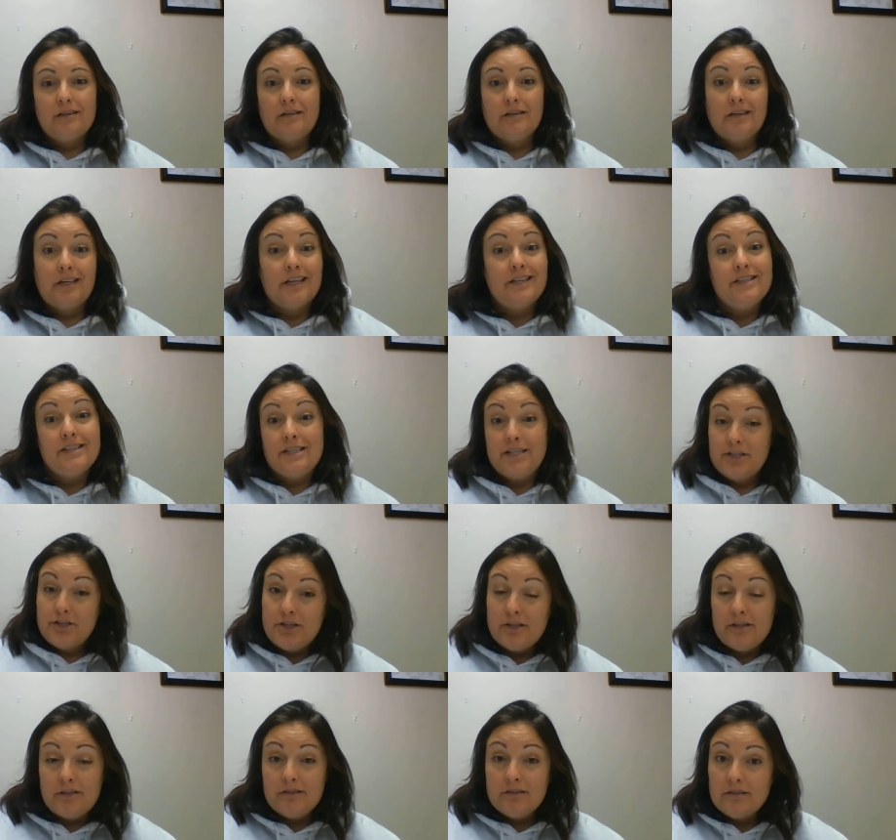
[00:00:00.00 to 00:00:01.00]

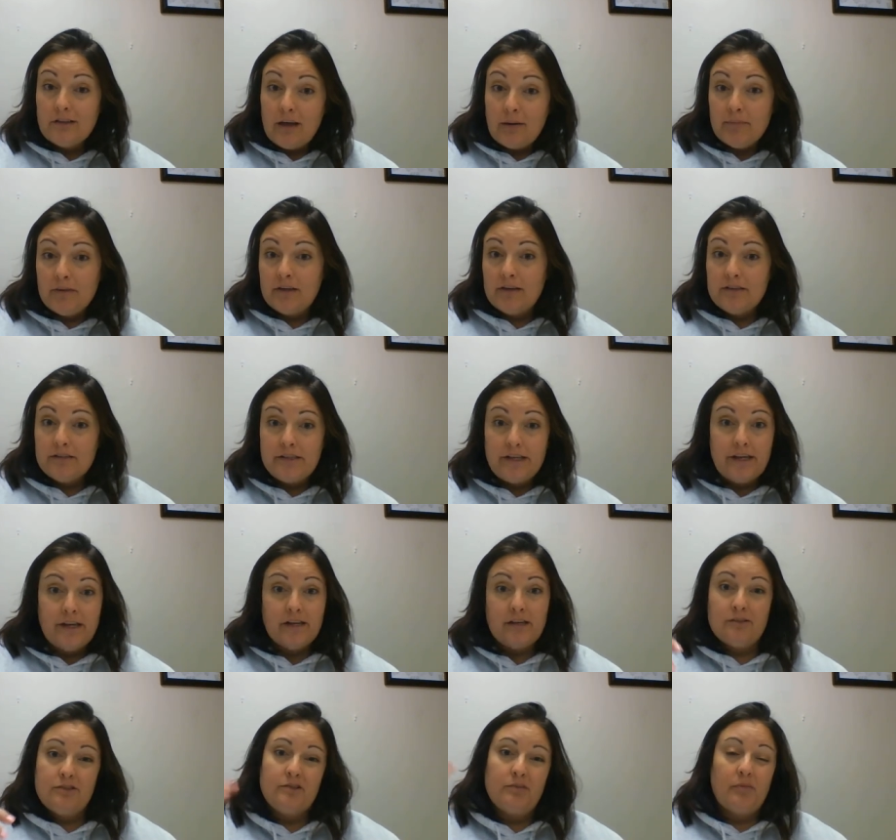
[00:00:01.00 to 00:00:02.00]
conditions, I'm going to say,
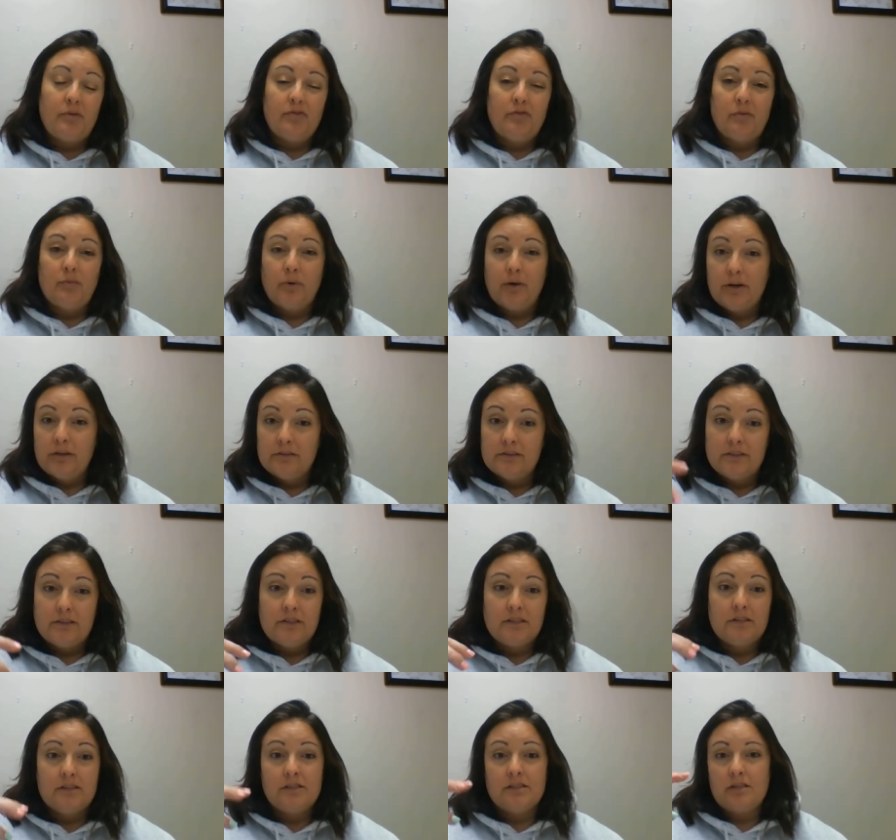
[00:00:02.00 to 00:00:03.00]
because some of them are
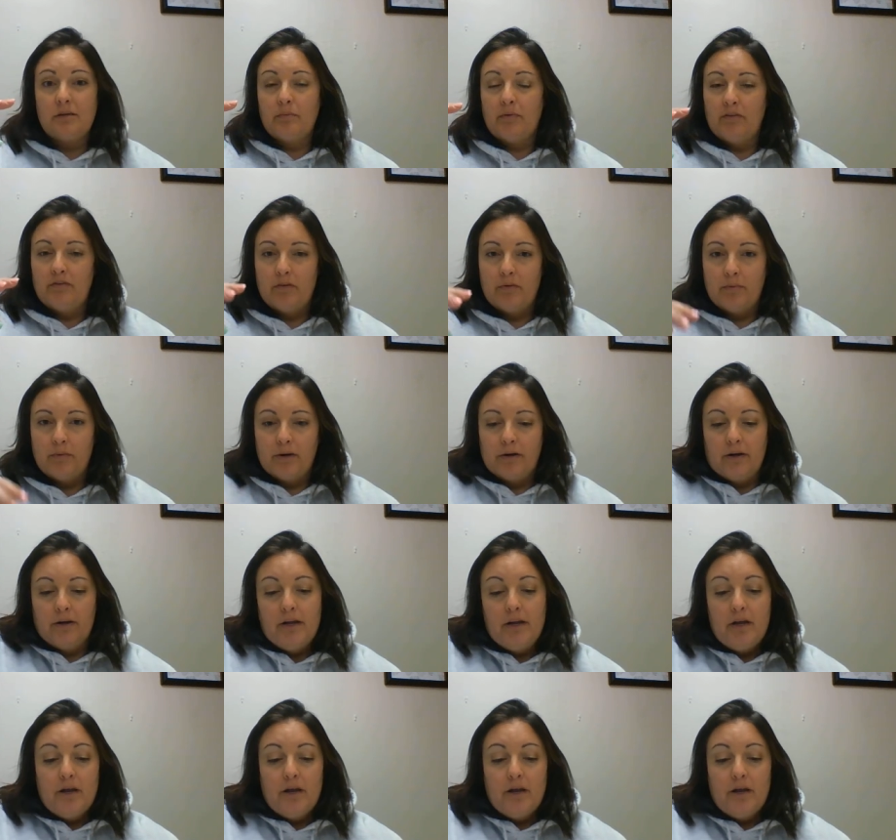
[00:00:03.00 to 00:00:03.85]
illnesses, some of them are,